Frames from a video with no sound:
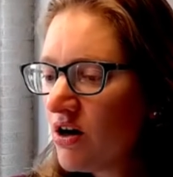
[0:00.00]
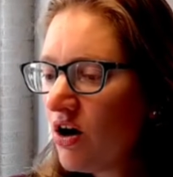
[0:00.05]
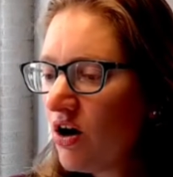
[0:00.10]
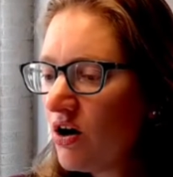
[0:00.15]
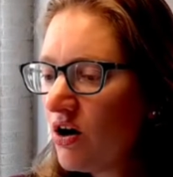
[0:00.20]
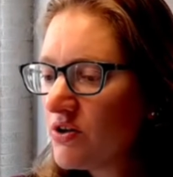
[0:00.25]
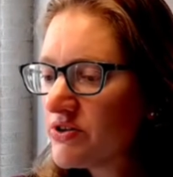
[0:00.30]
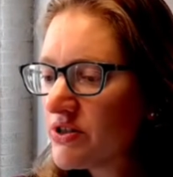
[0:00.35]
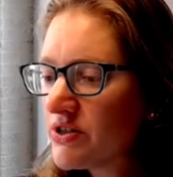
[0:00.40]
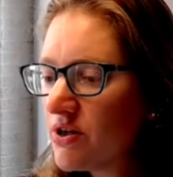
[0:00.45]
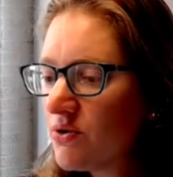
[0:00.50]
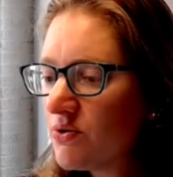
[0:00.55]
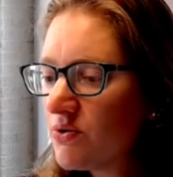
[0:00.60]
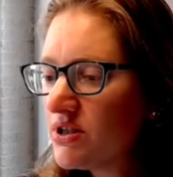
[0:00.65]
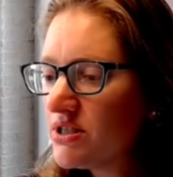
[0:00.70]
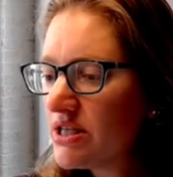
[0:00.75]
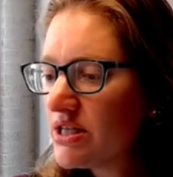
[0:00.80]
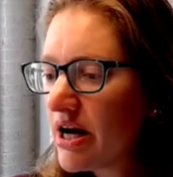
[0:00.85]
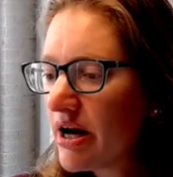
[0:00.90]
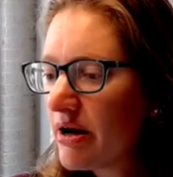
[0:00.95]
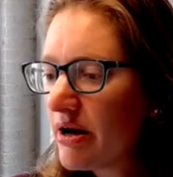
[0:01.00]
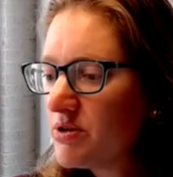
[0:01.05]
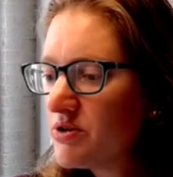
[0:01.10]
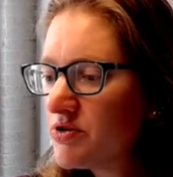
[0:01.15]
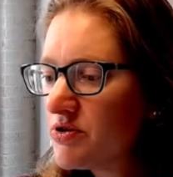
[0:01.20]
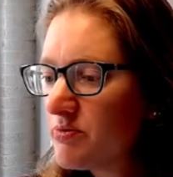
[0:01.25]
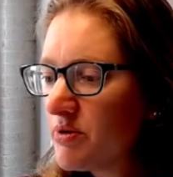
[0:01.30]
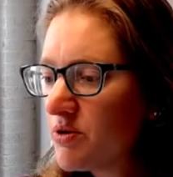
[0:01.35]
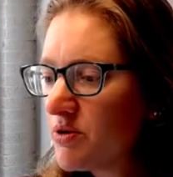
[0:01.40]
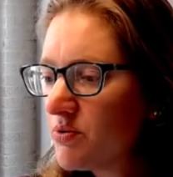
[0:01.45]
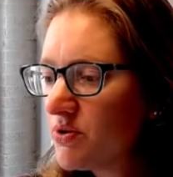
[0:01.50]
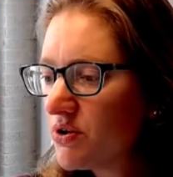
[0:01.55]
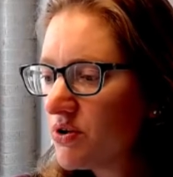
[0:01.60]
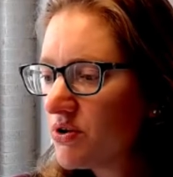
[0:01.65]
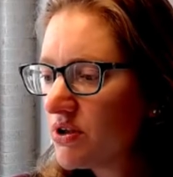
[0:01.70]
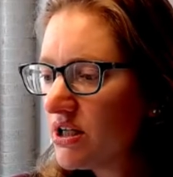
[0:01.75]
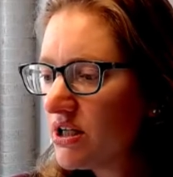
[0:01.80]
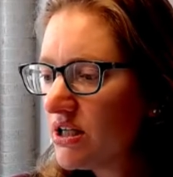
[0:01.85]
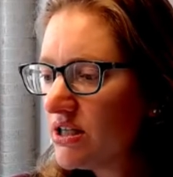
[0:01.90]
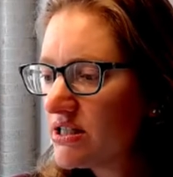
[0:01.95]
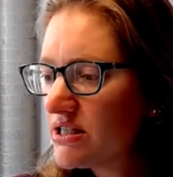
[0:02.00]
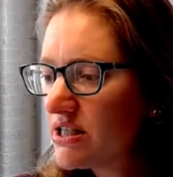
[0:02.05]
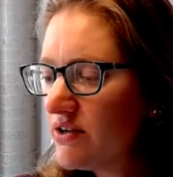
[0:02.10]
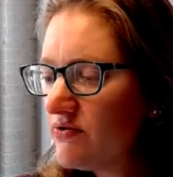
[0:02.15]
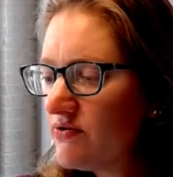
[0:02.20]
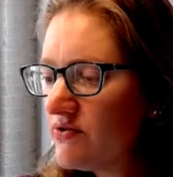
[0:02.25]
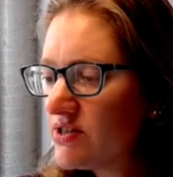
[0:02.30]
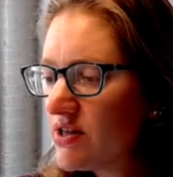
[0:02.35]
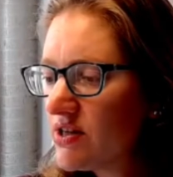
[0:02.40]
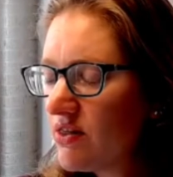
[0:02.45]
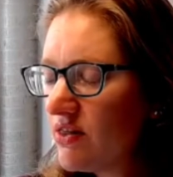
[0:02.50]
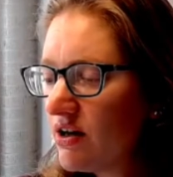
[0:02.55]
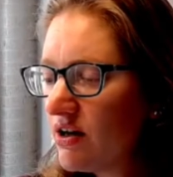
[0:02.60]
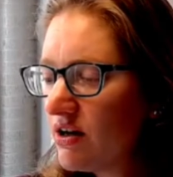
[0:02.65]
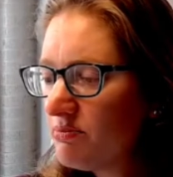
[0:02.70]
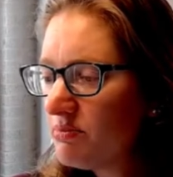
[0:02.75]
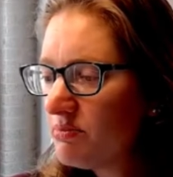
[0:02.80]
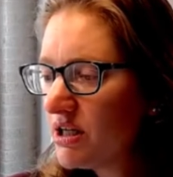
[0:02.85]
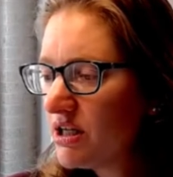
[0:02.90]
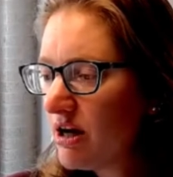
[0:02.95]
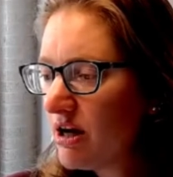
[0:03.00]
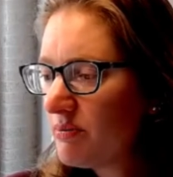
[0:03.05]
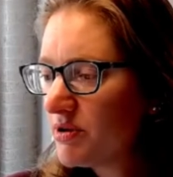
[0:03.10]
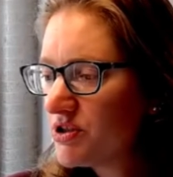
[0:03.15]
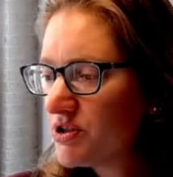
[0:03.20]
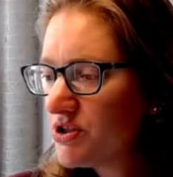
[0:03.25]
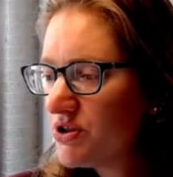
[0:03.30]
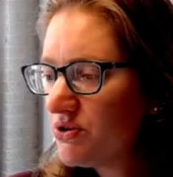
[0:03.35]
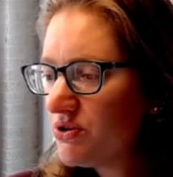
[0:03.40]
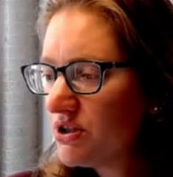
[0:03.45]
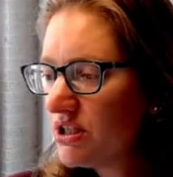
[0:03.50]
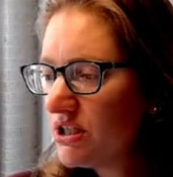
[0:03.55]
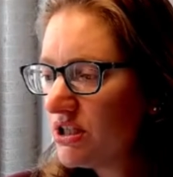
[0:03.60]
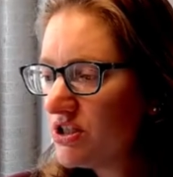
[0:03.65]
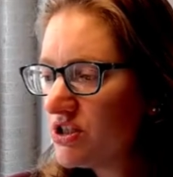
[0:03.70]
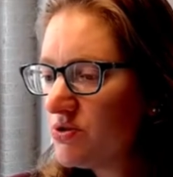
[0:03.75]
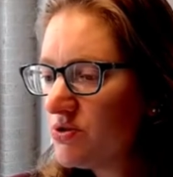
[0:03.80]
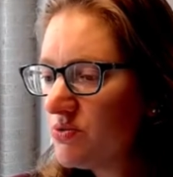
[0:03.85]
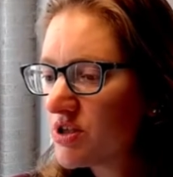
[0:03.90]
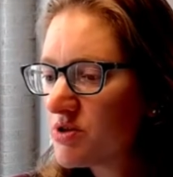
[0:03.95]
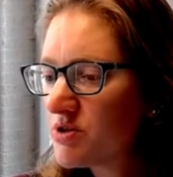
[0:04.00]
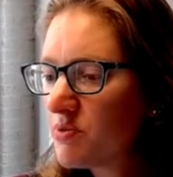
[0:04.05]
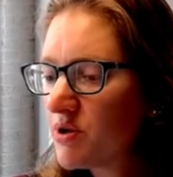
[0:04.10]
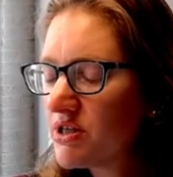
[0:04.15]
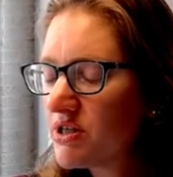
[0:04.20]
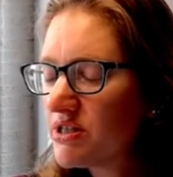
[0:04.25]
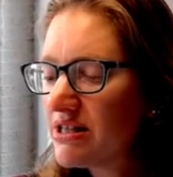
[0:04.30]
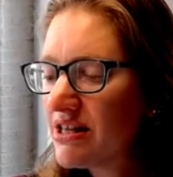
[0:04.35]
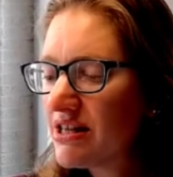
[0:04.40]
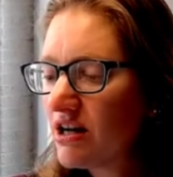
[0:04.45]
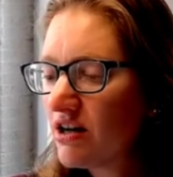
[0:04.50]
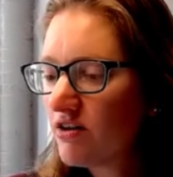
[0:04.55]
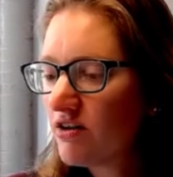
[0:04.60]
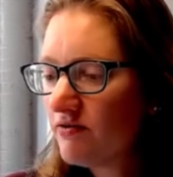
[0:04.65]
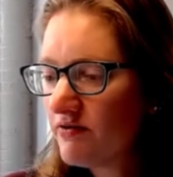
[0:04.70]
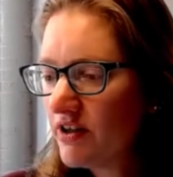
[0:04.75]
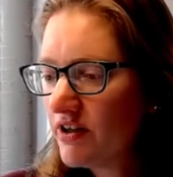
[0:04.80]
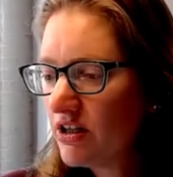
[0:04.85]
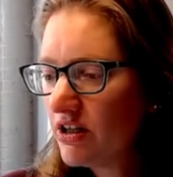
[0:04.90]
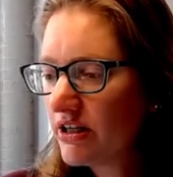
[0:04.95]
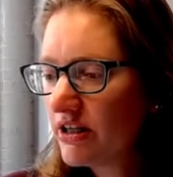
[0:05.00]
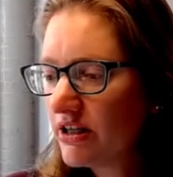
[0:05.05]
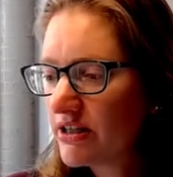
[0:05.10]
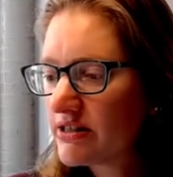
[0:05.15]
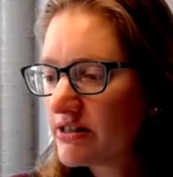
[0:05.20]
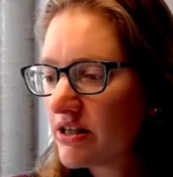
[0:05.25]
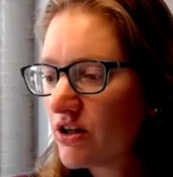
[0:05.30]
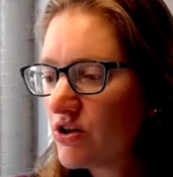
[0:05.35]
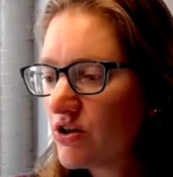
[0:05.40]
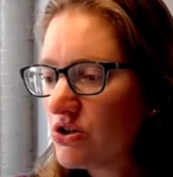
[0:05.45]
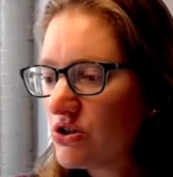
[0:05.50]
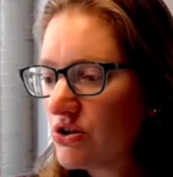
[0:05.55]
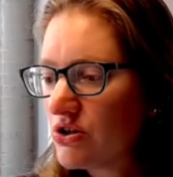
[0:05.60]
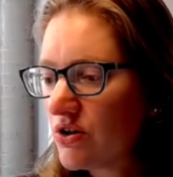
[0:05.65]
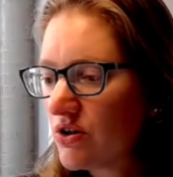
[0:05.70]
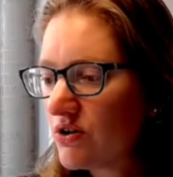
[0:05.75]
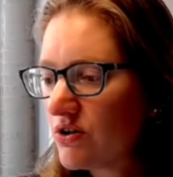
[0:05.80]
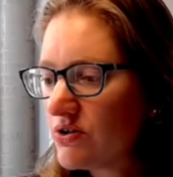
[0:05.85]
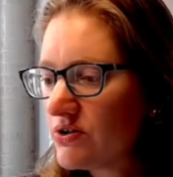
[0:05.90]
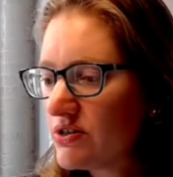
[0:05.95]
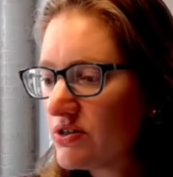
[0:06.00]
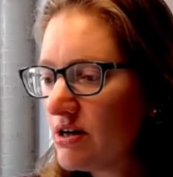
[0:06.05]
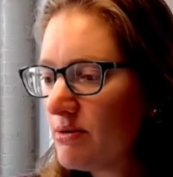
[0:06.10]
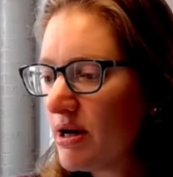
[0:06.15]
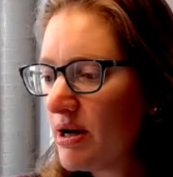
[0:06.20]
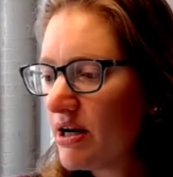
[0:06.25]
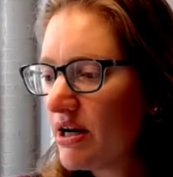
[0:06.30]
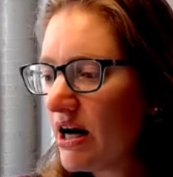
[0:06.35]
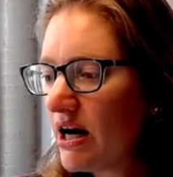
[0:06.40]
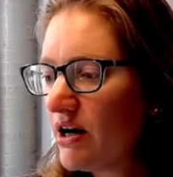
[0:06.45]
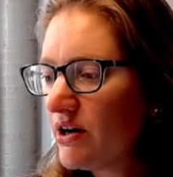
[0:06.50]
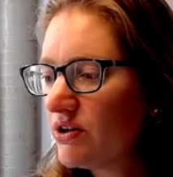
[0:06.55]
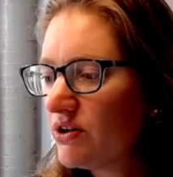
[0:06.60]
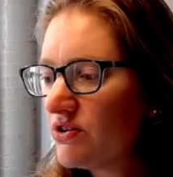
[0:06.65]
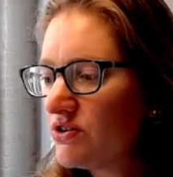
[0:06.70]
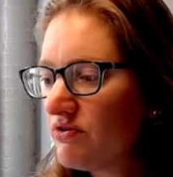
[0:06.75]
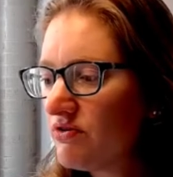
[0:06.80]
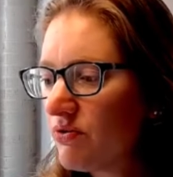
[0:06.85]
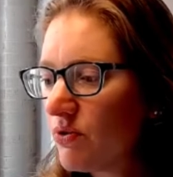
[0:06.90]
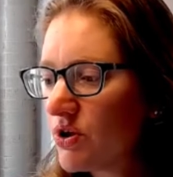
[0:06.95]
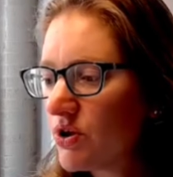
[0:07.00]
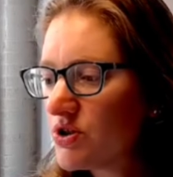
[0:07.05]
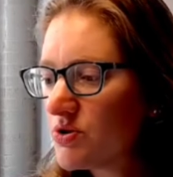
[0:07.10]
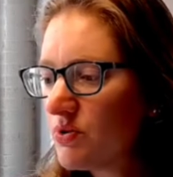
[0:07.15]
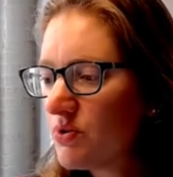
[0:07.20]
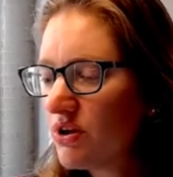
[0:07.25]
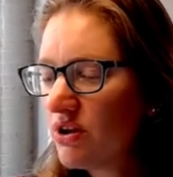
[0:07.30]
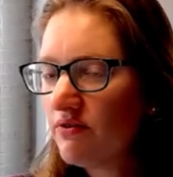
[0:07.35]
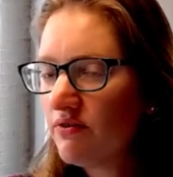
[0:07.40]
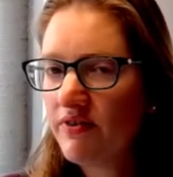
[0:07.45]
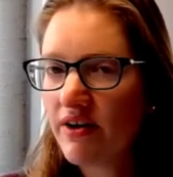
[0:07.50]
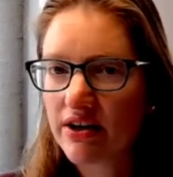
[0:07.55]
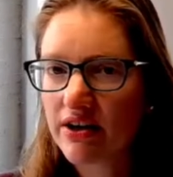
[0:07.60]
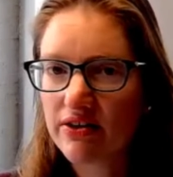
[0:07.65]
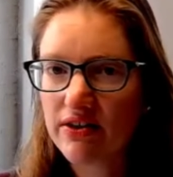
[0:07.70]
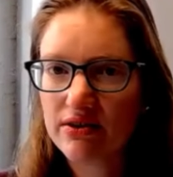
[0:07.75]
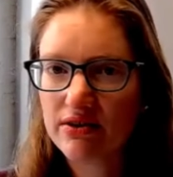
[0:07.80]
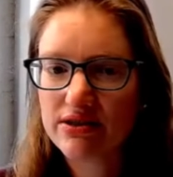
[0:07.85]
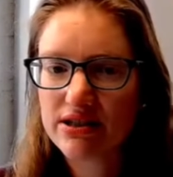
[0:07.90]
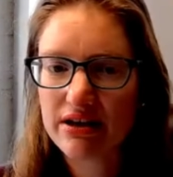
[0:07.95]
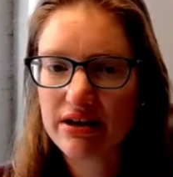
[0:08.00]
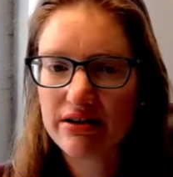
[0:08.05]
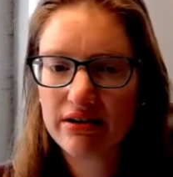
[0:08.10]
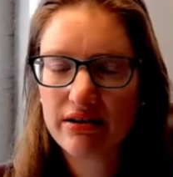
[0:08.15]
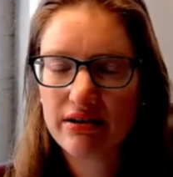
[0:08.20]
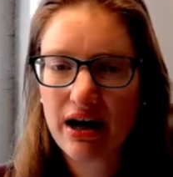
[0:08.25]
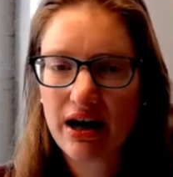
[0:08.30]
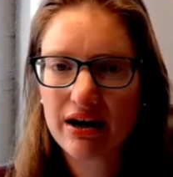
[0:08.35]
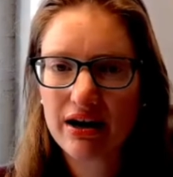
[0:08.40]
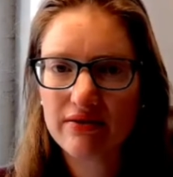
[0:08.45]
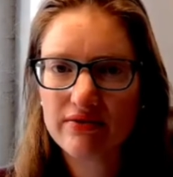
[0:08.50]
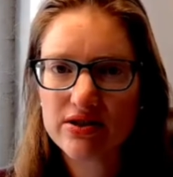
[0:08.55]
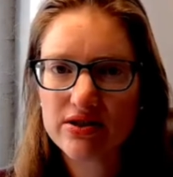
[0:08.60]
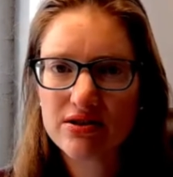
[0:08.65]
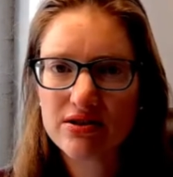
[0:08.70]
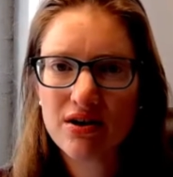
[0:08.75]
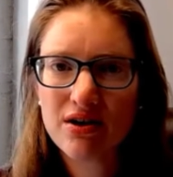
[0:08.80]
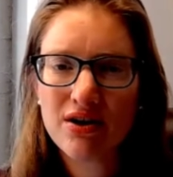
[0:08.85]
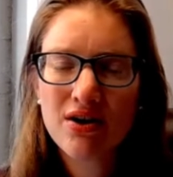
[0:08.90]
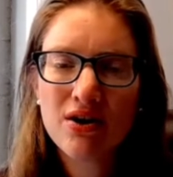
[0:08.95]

Also, the time you spend with your kids gives them an opportunity to express their feelings and concerns about how your divorce will affect their daily lives.